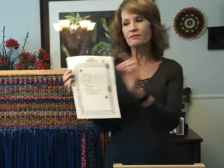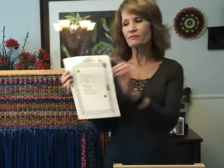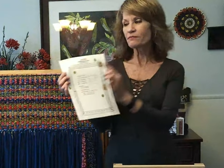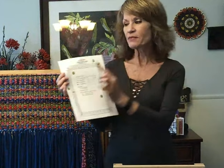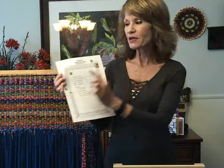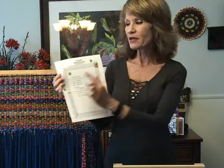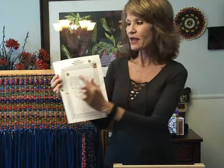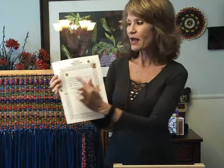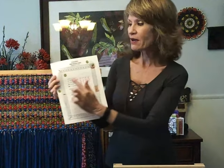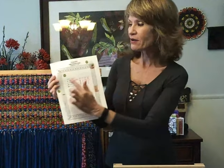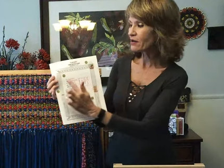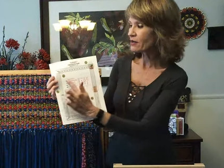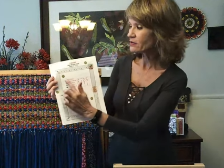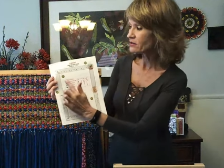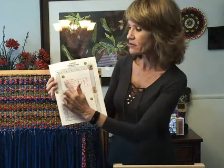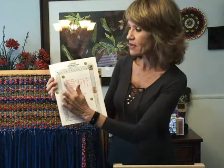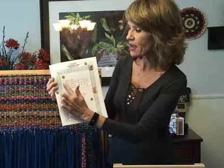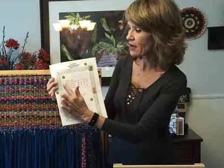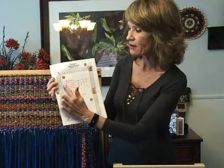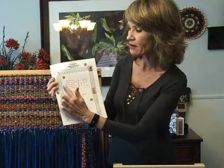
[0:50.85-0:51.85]
pick out
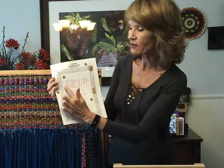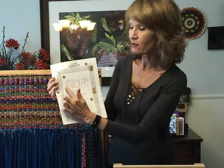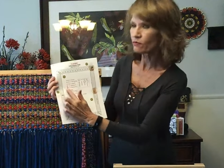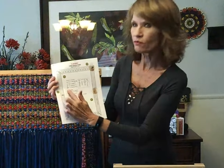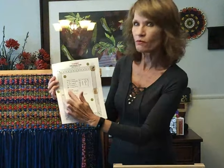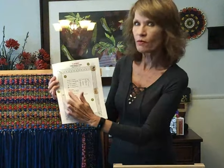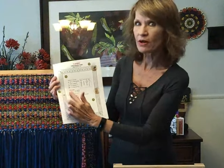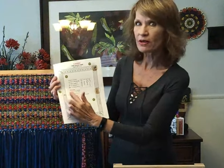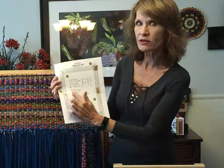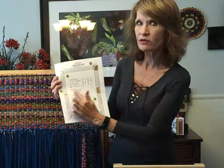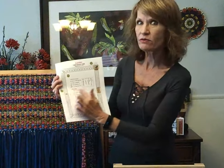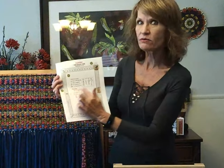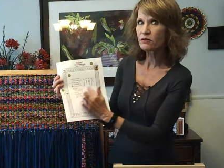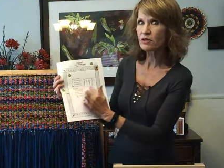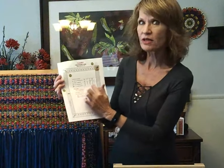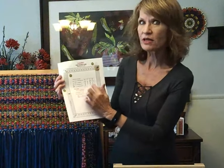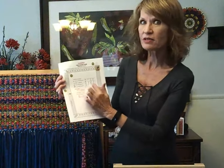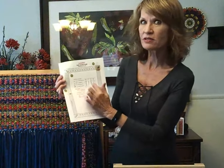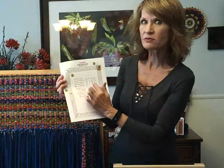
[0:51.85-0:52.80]
exactly what you need